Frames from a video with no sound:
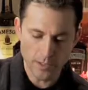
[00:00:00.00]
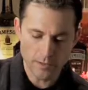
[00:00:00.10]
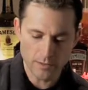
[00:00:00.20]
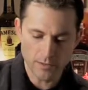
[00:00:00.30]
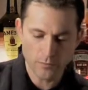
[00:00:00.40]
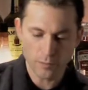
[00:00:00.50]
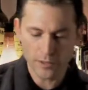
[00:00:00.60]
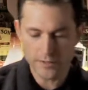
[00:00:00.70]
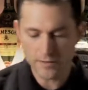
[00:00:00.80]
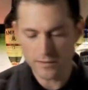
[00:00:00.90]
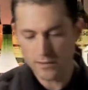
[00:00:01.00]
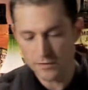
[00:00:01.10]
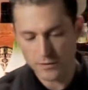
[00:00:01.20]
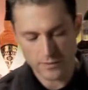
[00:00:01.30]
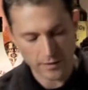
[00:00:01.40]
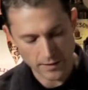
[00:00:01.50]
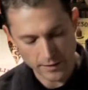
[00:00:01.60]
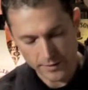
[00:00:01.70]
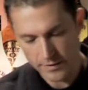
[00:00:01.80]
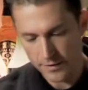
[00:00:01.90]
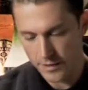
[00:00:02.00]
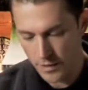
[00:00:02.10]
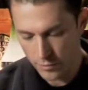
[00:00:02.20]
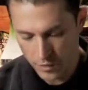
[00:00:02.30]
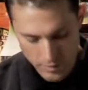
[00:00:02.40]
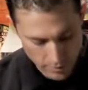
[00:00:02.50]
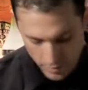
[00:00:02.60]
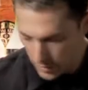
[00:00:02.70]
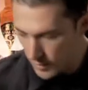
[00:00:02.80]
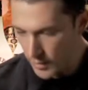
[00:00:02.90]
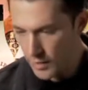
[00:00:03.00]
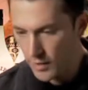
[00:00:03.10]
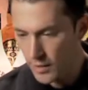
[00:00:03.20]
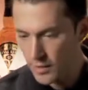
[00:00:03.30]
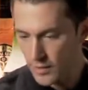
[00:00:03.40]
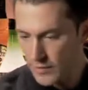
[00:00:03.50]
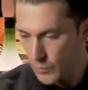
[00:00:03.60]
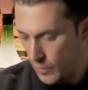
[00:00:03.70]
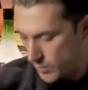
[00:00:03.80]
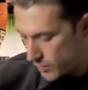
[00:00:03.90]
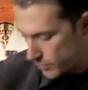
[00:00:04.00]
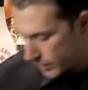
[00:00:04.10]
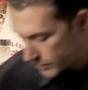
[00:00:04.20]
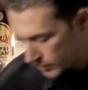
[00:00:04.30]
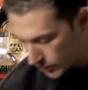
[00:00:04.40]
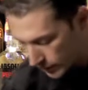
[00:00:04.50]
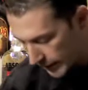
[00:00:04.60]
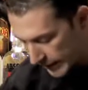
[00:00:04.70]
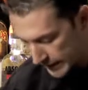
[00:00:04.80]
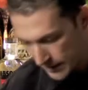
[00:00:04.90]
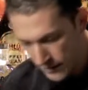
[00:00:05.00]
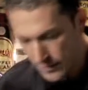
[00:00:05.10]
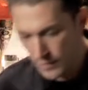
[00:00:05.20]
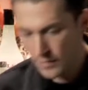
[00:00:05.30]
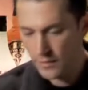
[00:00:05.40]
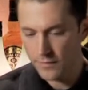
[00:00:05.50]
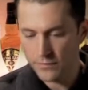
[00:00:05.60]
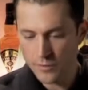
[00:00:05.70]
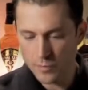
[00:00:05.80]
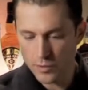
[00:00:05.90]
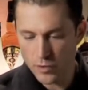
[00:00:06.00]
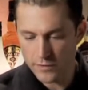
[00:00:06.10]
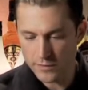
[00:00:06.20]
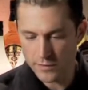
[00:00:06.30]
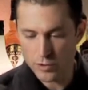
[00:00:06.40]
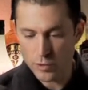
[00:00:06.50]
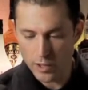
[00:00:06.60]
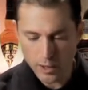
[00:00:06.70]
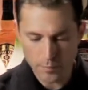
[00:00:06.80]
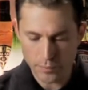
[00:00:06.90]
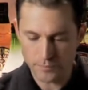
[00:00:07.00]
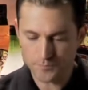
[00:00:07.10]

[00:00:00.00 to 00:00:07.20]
bend it in different places, and then I like to slide that right in there. And then this baby in my chilled glass, somebody wants to do it up.